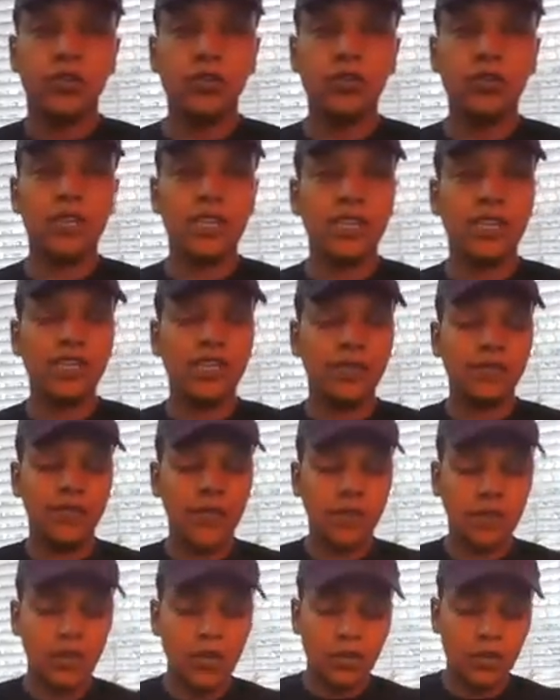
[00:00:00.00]
You could get it
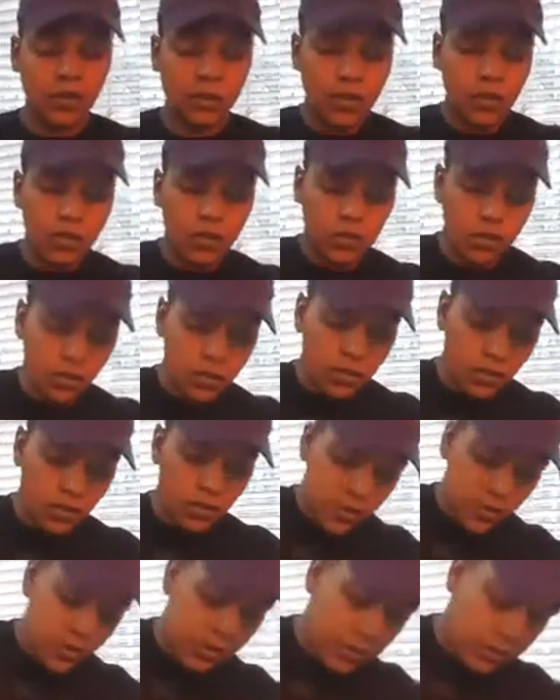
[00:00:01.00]
thinner.
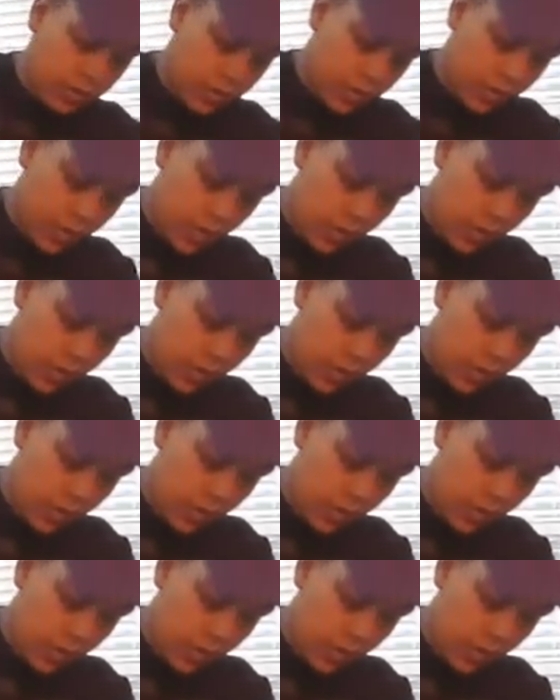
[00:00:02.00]
You could,